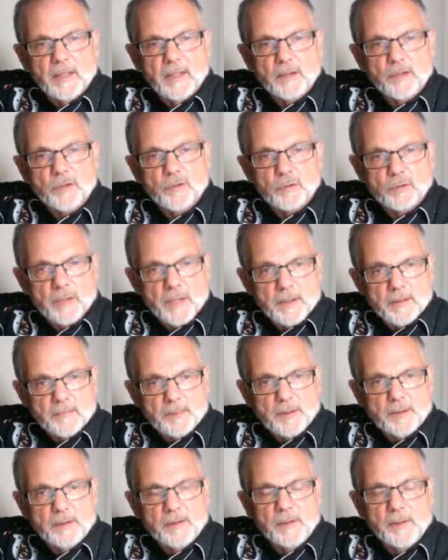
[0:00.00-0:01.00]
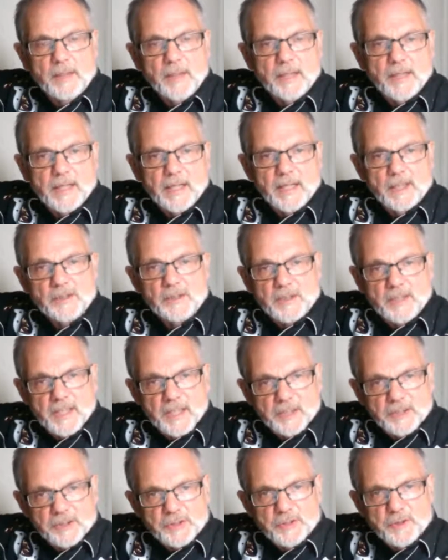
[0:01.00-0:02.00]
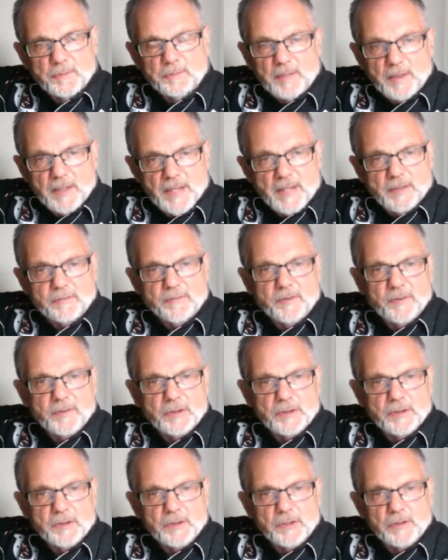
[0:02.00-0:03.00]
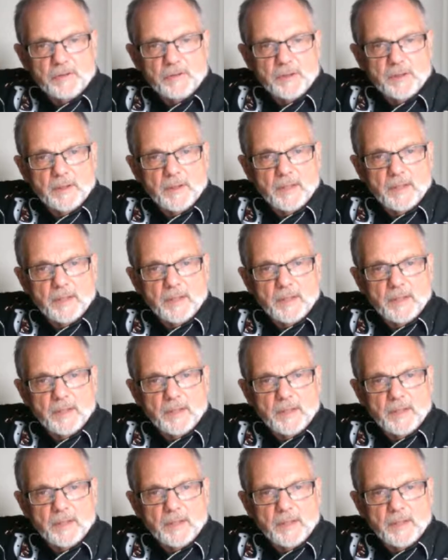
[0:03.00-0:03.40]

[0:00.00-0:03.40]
credible educational plan for their children